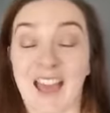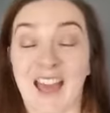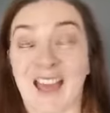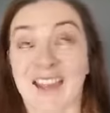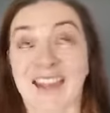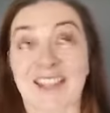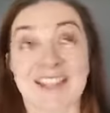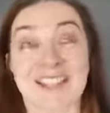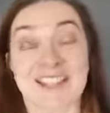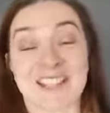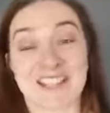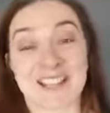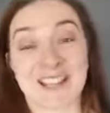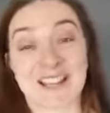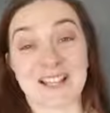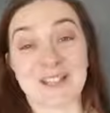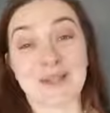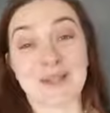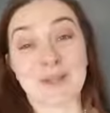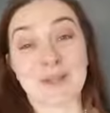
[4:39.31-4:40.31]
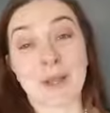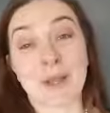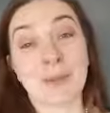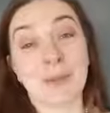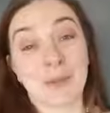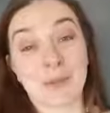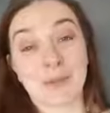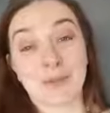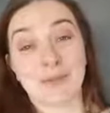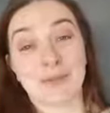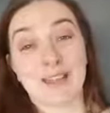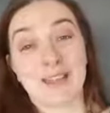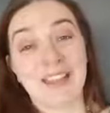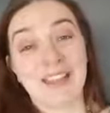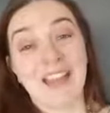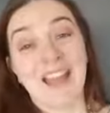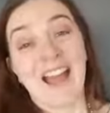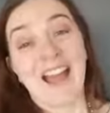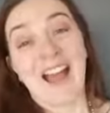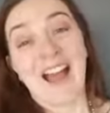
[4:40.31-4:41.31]
And I just think that's so
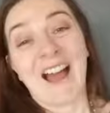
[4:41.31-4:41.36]
lovely.